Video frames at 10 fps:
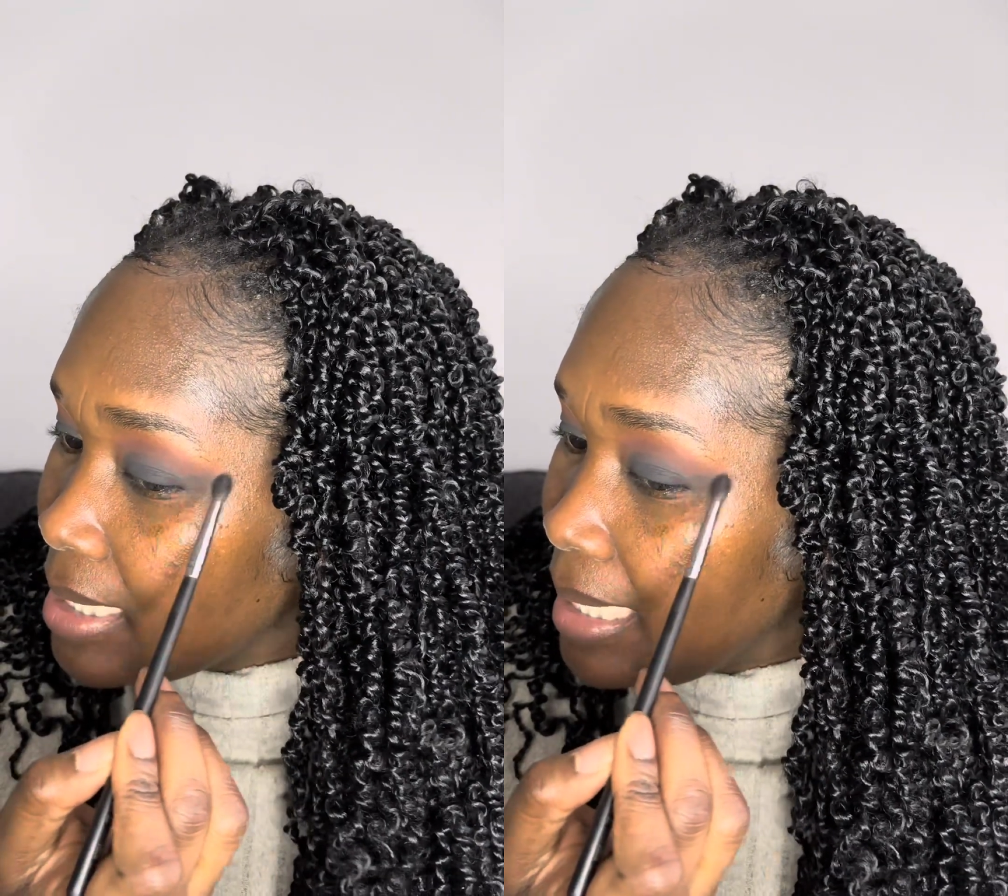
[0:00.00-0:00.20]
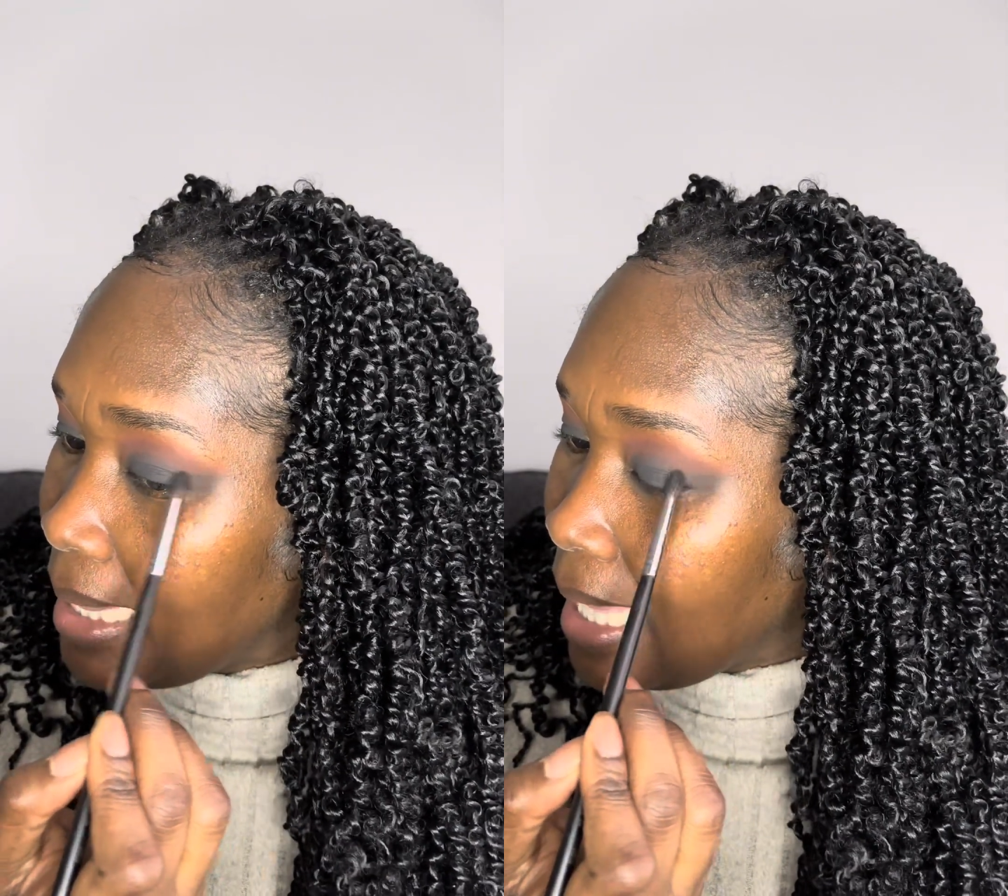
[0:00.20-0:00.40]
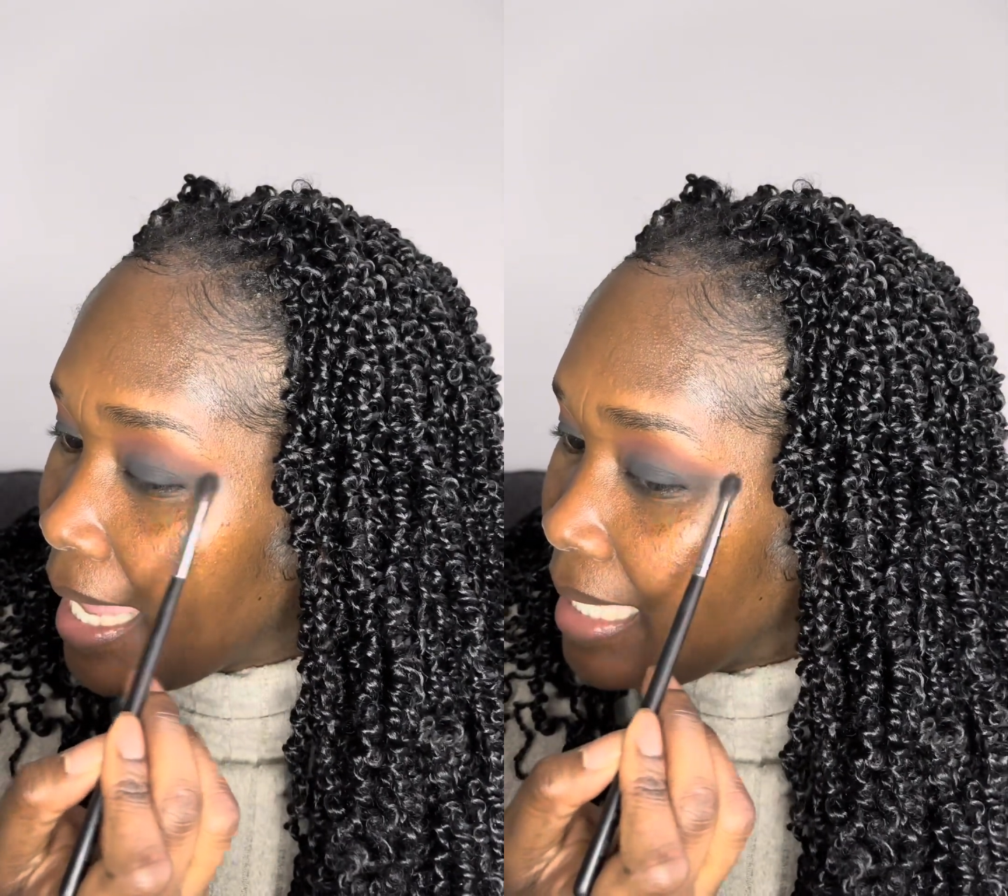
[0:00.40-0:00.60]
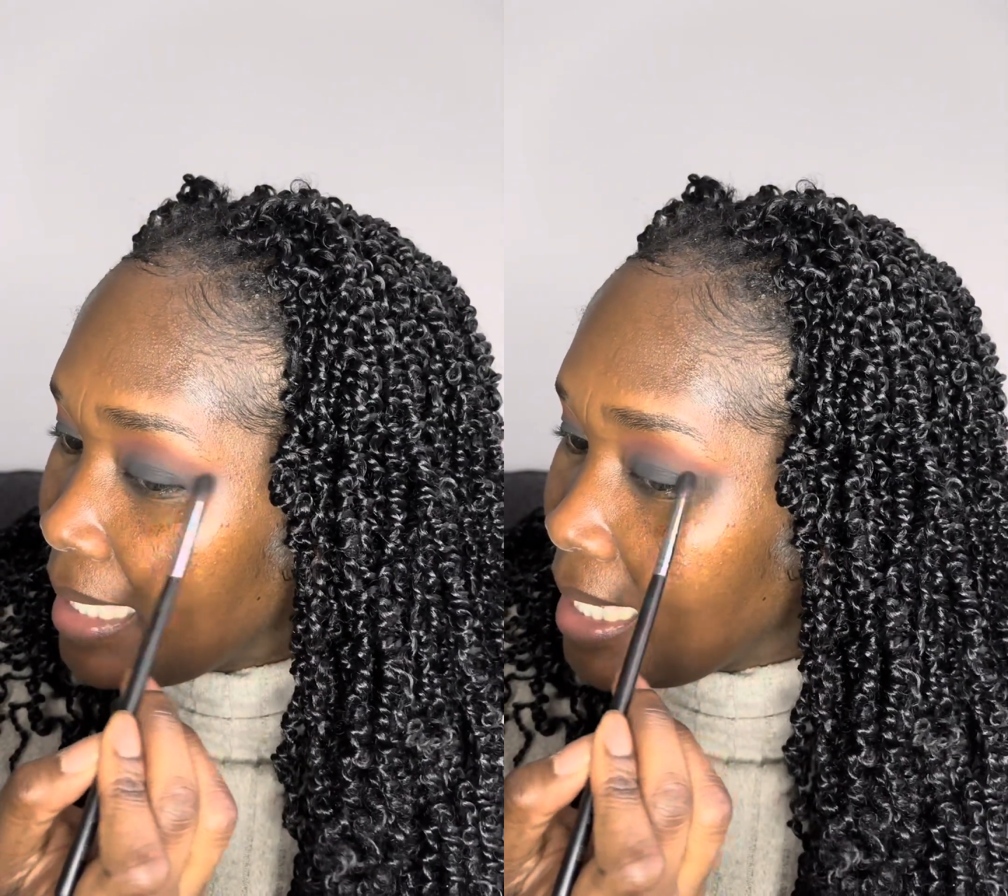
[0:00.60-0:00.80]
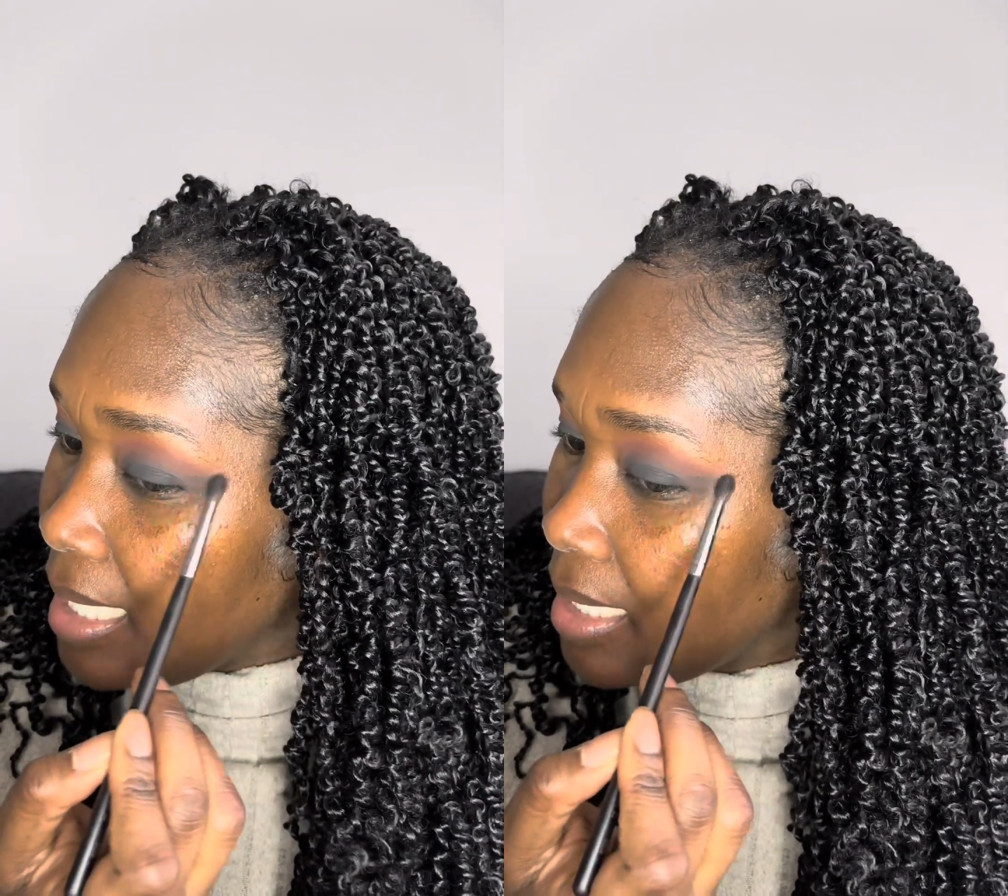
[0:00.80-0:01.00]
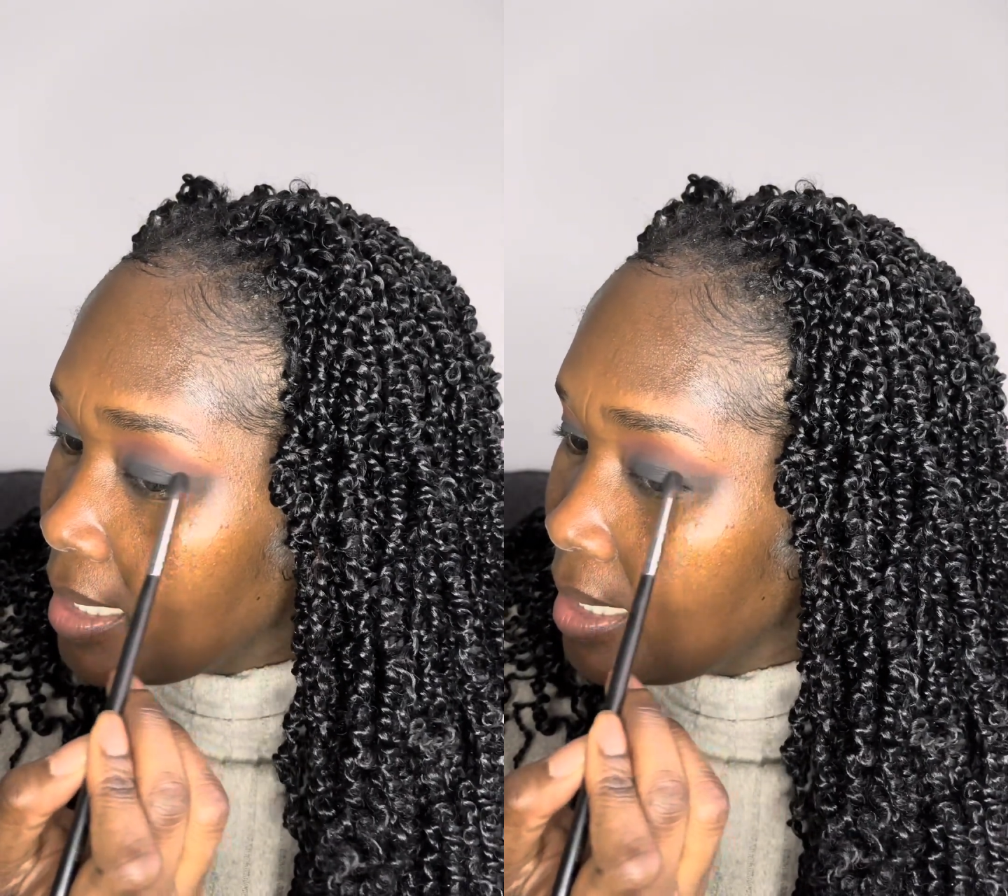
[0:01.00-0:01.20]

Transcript: lightly